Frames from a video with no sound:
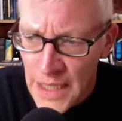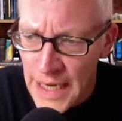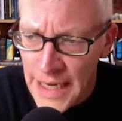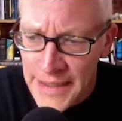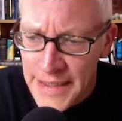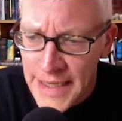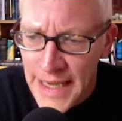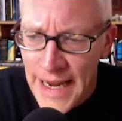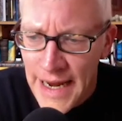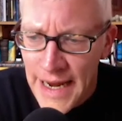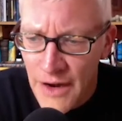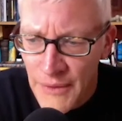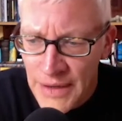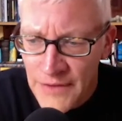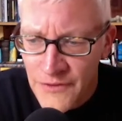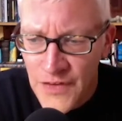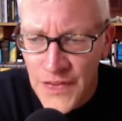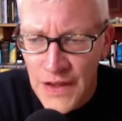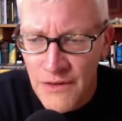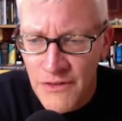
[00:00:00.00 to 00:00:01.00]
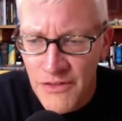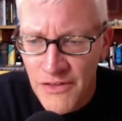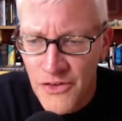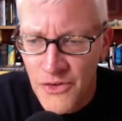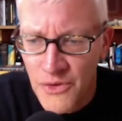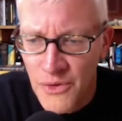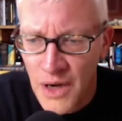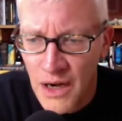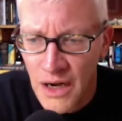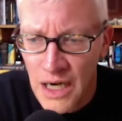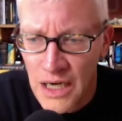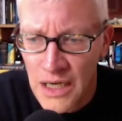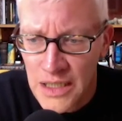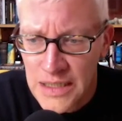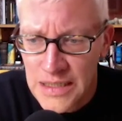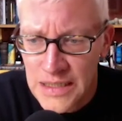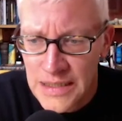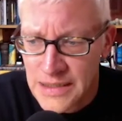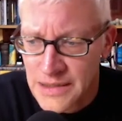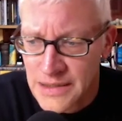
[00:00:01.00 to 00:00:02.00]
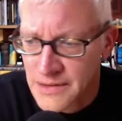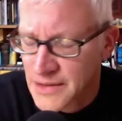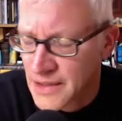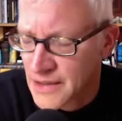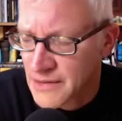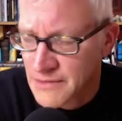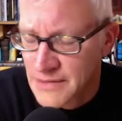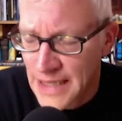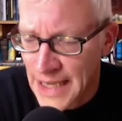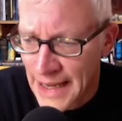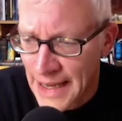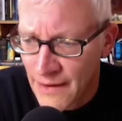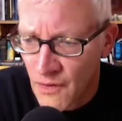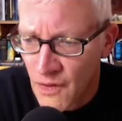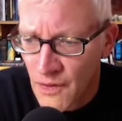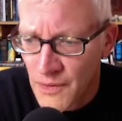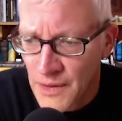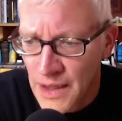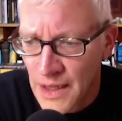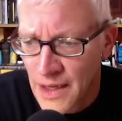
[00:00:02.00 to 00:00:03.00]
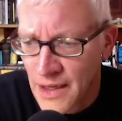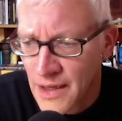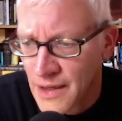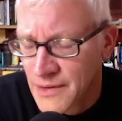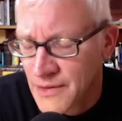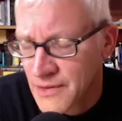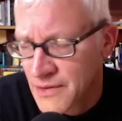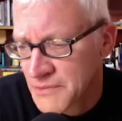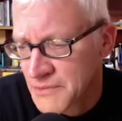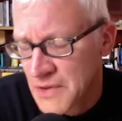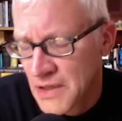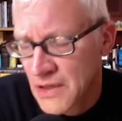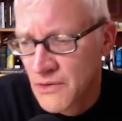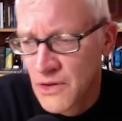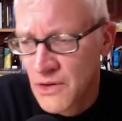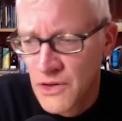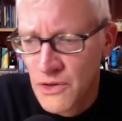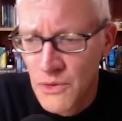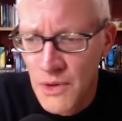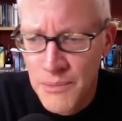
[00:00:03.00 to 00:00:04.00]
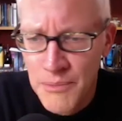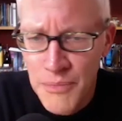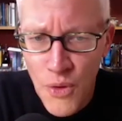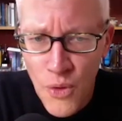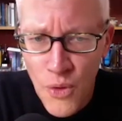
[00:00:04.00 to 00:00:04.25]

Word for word: in caring for those who are, you know, ill, who are